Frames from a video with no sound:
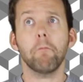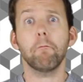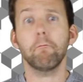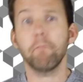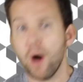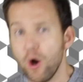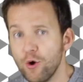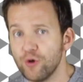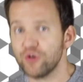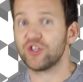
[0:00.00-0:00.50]

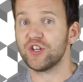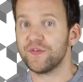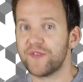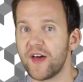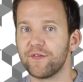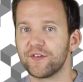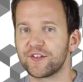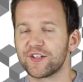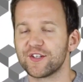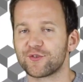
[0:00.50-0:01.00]
most
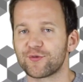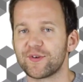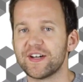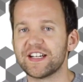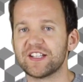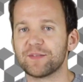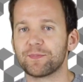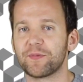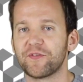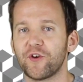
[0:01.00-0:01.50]
of Everton's
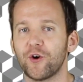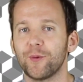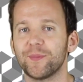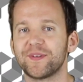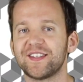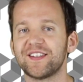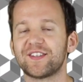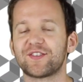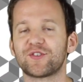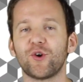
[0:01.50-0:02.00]
recent
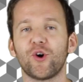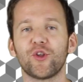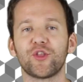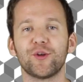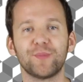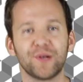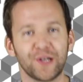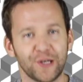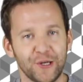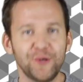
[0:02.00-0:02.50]
performances saw
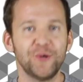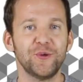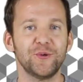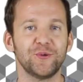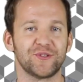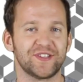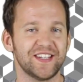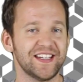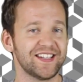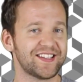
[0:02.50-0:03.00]
them
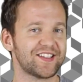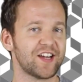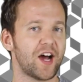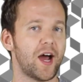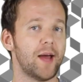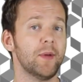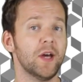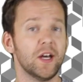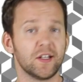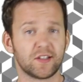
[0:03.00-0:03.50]
lose, this
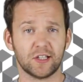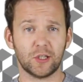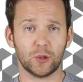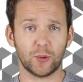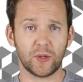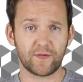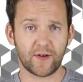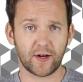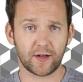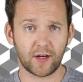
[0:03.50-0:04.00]
time to
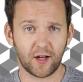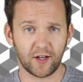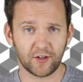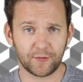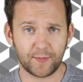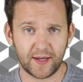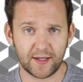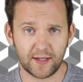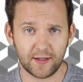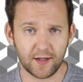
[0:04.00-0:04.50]
Louis van
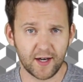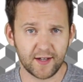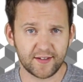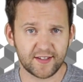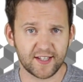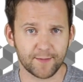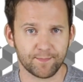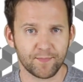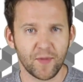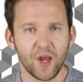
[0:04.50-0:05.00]
Gaal's Man
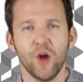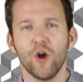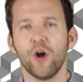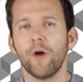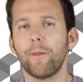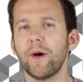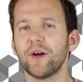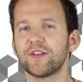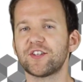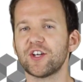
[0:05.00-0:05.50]
United.
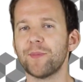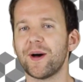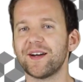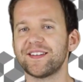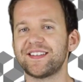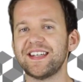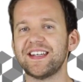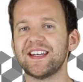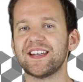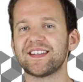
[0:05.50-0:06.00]
Roberto
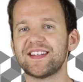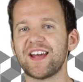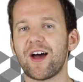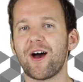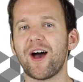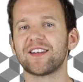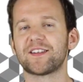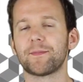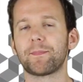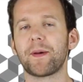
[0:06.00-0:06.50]
Martinez
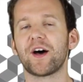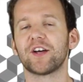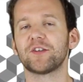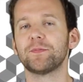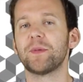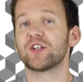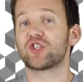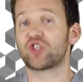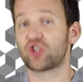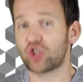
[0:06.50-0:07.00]
now has about
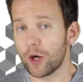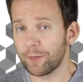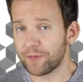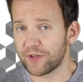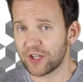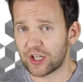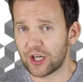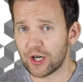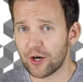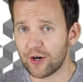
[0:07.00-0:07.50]
as much
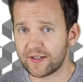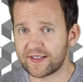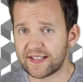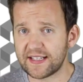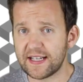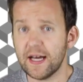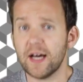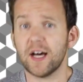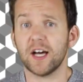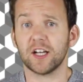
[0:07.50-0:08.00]
job
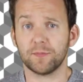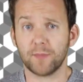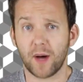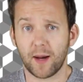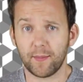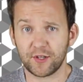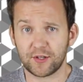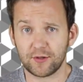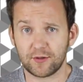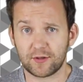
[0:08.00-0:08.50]
security as
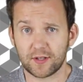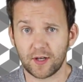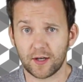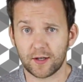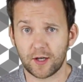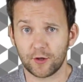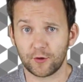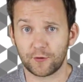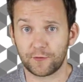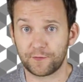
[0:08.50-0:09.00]
Mamadou
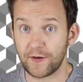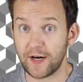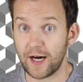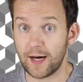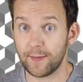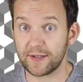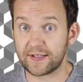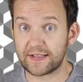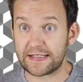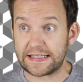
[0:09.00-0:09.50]
Sakho's
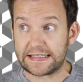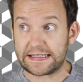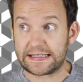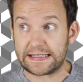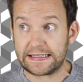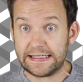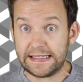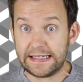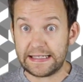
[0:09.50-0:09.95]
pharmacist.